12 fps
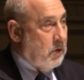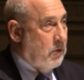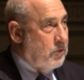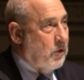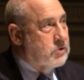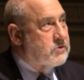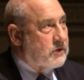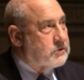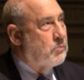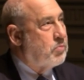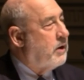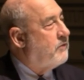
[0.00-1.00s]
those of us who
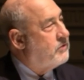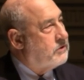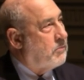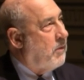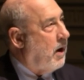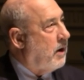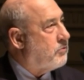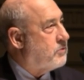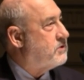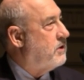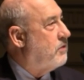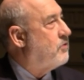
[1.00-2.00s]
believe in
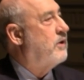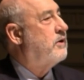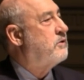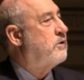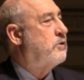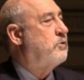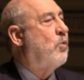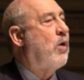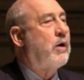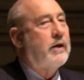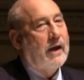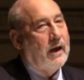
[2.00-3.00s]
democracy think you
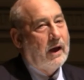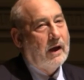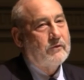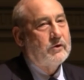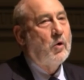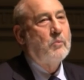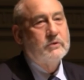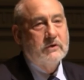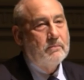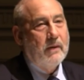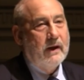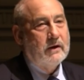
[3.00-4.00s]
ought to have an open
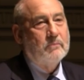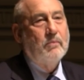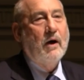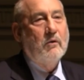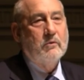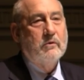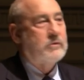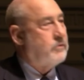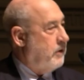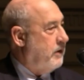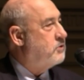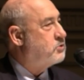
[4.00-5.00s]
debate about
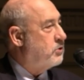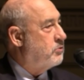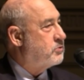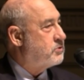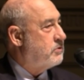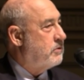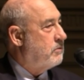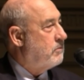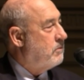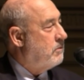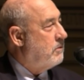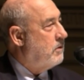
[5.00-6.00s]
the issues.
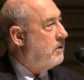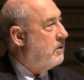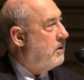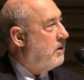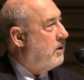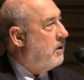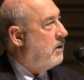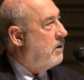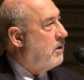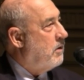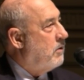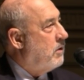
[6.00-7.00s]

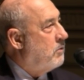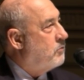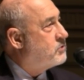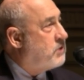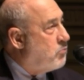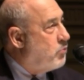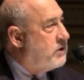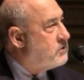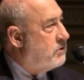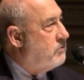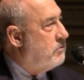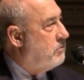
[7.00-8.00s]
For some
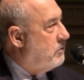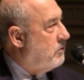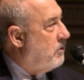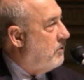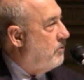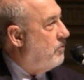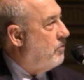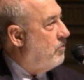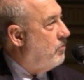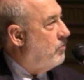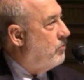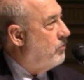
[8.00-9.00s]
reason,
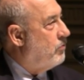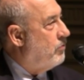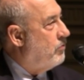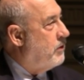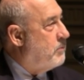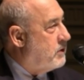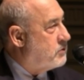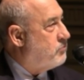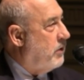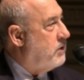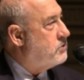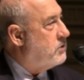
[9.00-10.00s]
the
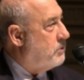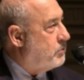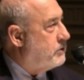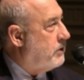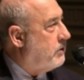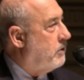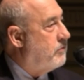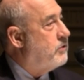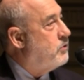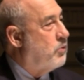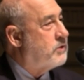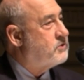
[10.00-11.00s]
administration, in particular
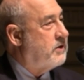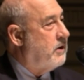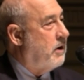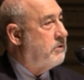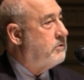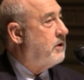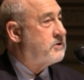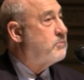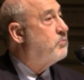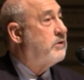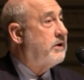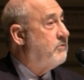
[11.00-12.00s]
the USTR, doesn't
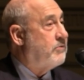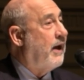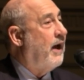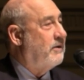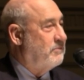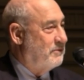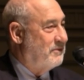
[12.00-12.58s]
believe that.